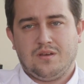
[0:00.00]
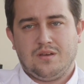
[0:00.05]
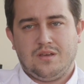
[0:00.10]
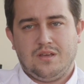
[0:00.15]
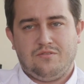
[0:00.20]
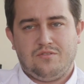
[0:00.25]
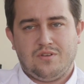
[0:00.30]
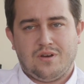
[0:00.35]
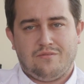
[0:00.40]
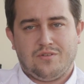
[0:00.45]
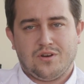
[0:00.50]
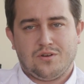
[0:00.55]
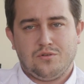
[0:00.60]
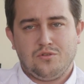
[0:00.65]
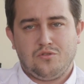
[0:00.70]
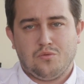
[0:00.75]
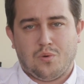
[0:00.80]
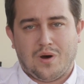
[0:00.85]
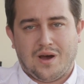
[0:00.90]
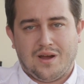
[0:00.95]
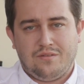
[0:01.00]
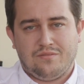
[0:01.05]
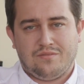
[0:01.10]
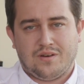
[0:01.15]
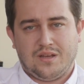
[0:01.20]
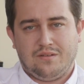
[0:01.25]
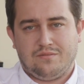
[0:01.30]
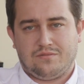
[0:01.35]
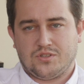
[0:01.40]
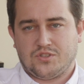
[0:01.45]
If you have a good
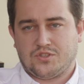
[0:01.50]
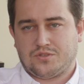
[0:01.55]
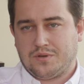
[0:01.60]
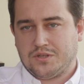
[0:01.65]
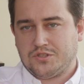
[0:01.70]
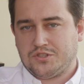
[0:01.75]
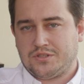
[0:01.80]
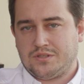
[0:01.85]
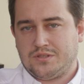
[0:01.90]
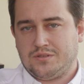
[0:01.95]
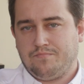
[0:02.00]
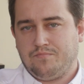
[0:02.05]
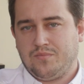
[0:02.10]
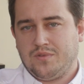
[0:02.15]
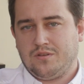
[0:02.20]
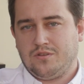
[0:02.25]
Wi-Fi infrastructure,